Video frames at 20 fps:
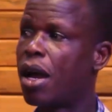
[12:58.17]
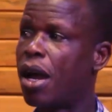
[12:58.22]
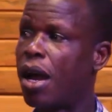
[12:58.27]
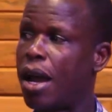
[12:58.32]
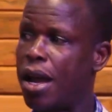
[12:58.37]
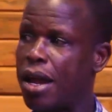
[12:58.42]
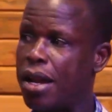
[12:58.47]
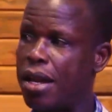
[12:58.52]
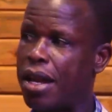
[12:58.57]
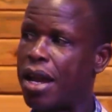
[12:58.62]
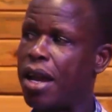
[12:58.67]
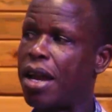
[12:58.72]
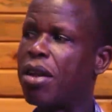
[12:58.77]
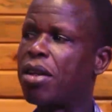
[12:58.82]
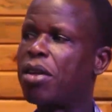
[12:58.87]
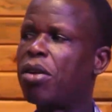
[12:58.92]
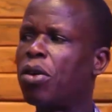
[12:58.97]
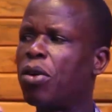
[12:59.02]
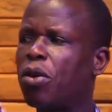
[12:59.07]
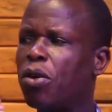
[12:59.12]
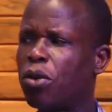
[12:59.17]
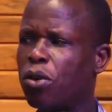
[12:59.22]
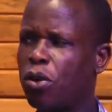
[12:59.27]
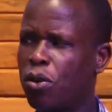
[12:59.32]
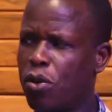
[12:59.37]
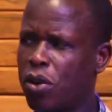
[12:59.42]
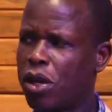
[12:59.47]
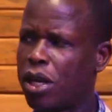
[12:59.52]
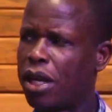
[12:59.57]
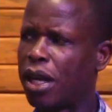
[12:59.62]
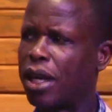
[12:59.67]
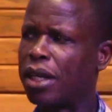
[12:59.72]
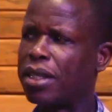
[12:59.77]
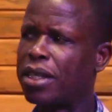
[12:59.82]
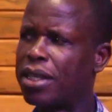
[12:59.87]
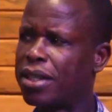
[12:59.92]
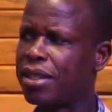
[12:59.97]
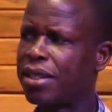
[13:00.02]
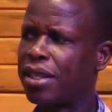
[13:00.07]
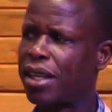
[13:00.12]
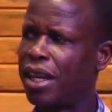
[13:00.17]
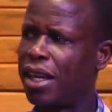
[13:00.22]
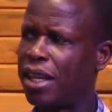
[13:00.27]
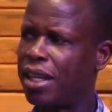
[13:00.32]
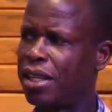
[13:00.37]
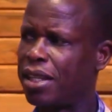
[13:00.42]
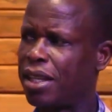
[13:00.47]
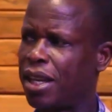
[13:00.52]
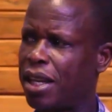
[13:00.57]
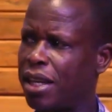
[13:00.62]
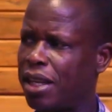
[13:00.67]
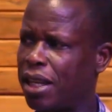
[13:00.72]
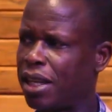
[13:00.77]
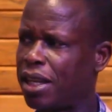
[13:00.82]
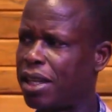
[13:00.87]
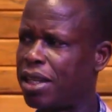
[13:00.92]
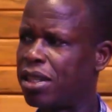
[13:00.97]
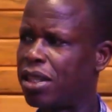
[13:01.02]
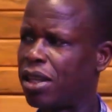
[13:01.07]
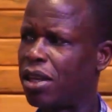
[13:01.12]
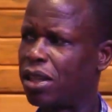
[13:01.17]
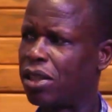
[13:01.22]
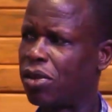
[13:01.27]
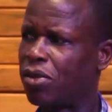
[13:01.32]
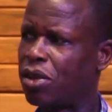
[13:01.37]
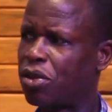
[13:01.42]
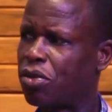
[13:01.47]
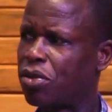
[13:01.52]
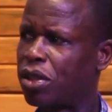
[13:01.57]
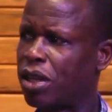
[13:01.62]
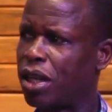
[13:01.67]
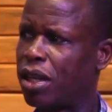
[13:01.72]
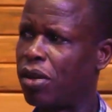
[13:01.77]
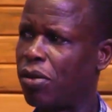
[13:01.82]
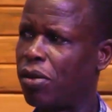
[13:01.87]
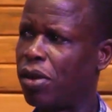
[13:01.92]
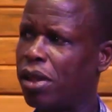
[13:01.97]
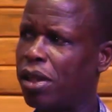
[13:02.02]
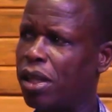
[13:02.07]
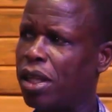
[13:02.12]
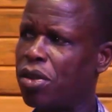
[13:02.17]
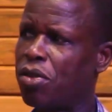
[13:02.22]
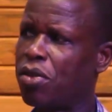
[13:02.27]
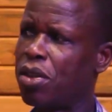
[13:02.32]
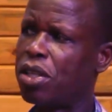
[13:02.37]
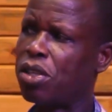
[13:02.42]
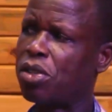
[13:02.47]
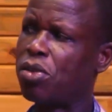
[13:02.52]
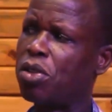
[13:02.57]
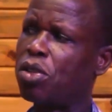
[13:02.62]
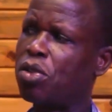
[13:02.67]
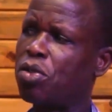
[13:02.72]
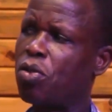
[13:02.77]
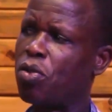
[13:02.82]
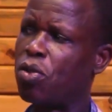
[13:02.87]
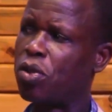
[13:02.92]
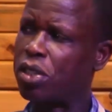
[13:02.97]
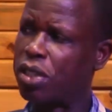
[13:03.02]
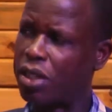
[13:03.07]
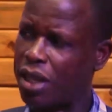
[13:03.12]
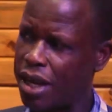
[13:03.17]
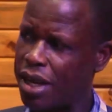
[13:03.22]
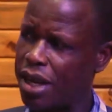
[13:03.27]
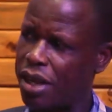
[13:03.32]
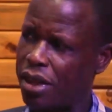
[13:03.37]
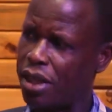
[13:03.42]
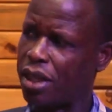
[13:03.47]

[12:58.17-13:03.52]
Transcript: And looking at his age and the kids he was going to study with, they knew he's going to study